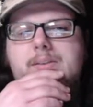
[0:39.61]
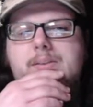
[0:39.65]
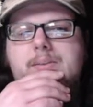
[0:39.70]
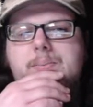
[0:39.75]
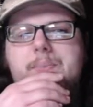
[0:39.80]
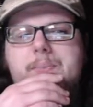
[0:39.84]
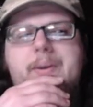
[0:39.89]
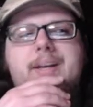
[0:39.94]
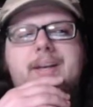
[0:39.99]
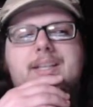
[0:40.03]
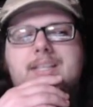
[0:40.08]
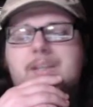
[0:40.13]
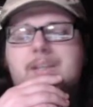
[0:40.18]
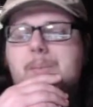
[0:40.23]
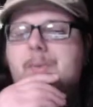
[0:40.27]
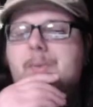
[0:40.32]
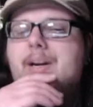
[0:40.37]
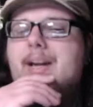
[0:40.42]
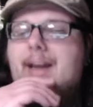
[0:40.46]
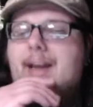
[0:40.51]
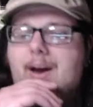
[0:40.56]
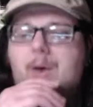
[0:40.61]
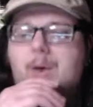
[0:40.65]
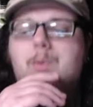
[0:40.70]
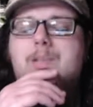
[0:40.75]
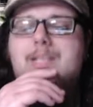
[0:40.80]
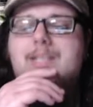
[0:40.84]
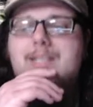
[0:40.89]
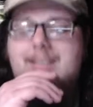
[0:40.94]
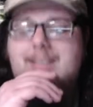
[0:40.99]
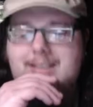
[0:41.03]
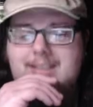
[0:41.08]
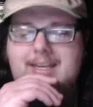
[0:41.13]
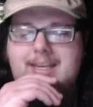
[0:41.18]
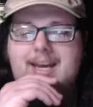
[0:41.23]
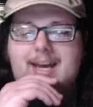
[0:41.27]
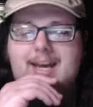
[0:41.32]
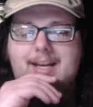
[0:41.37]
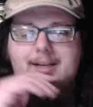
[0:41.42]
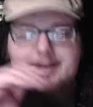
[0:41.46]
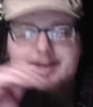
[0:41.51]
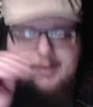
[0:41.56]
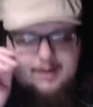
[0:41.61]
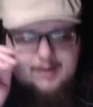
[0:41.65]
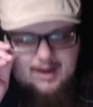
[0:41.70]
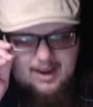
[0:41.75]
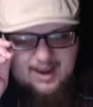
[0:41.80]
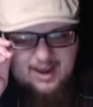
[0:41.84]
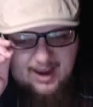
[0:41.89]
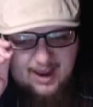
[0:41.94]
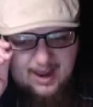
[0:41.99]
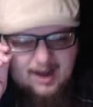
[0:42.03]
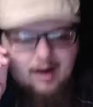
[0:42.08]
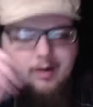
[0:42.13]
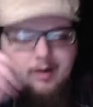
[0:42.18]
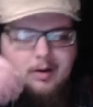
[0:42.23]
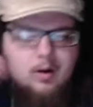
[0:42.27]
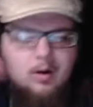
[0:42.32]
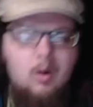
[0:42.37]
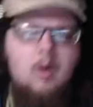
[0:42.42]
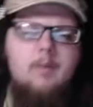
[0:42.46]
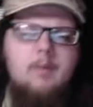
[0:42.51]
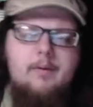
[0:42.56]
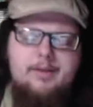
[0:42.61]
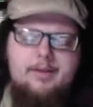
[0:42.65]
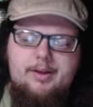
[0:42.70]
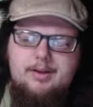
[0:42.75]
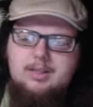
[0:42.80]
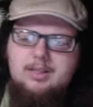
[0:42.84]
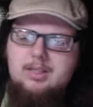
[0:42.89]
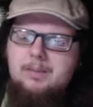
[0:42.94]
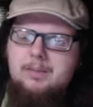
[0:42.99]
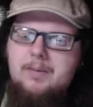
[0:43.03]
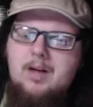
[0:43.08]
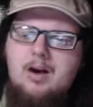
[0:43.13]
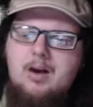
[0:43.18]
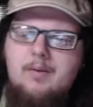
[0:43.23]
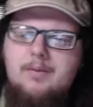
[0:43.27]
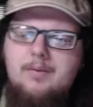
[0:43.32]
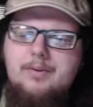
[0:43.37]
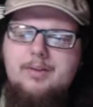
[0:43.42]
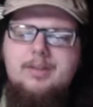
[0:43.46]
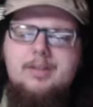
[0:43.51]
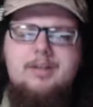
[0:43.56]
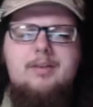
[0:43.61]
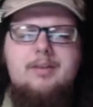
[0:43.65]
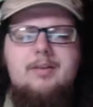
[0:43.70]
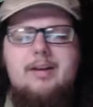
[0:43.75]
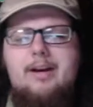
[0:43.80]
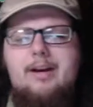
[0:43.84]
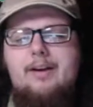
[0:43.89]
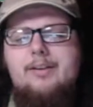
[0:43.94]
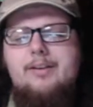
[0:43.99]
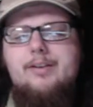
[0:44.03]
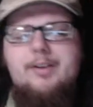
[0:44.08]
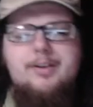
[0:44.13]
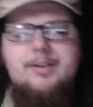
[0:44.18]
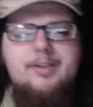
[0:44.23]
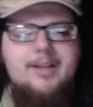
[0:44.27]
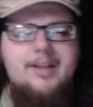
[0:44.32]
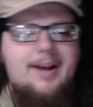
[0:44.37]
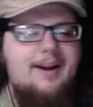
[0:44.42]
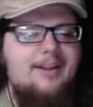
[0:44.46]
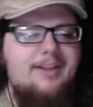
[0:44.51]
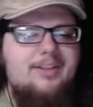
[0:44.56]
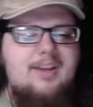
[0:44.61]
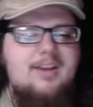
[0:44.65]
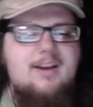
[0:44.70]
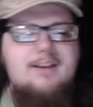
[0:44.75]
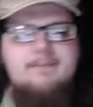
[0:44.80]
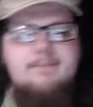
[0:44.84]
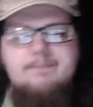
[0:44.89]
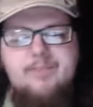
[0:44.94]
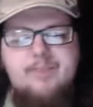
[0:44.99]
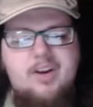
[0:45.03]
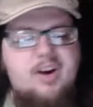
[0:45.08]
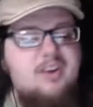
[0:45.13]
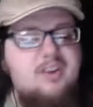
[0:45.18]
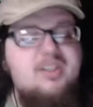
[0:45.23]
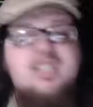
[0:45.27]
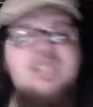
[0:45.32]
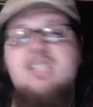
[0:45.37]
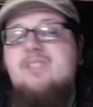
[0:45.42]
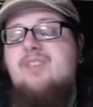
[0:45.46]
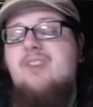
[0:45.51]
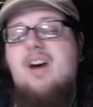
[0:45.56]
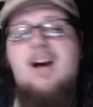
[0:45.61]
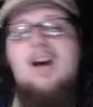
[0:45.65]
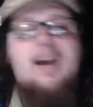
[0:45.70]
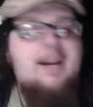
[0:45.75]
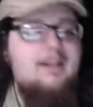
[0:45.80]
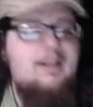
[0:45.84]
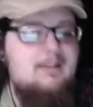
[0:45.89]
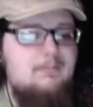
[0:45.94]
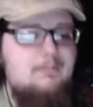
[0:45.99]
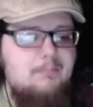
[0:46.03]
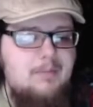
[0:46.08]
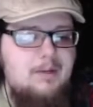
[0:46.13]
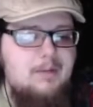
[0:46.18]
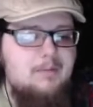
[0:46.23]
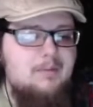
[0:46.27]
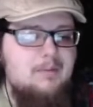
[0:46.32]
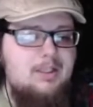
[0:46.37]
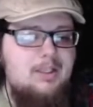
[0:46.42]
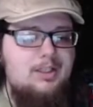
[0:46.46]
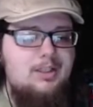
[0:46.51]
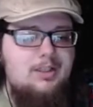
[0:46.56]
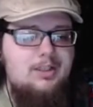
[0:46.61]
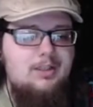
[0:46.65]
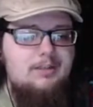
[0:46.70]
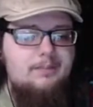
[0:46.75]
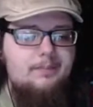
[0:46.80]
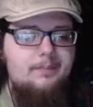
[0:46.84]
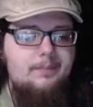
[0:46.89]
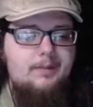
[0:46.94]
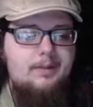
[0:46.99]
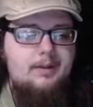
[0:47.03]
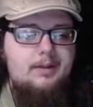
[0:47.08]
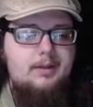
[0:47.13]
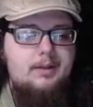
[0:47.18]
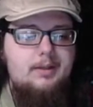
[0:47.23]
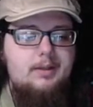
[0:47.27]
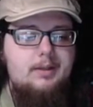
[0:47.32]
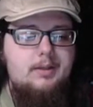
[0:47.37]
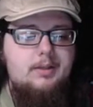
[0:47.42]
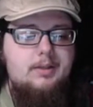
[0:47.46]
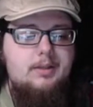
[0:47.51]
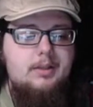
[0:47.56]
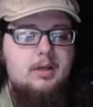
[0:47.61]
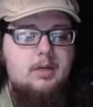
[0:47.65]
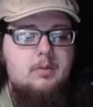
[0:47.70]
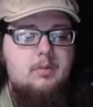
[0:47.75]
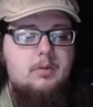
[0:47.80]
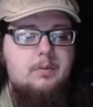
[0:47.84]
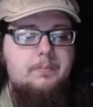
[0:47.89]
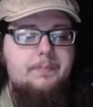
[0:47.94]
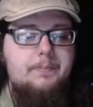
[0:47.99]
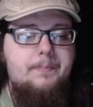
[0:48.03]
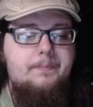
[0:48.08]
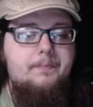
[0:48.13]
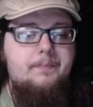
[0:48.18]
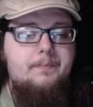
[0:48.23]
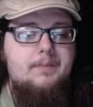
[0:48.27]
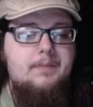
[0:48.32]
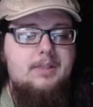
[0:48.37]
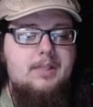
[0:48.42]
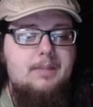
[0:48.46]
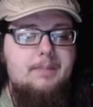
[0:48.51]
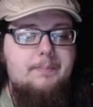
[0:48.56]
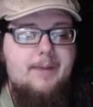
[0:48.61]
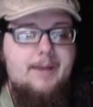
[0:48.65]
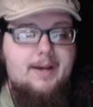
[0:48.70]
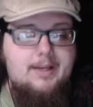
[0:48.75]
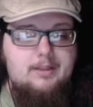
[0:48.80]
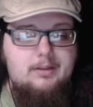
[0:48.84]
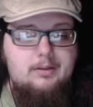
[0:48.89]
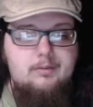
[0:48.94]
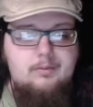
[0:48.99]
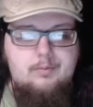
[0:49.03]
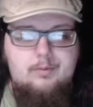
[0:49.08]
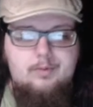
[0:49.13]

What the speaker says: picked someone else instead, and I'll go over those. So let me go over the two characters that I think are just fine being released. So we'll skip past Luke.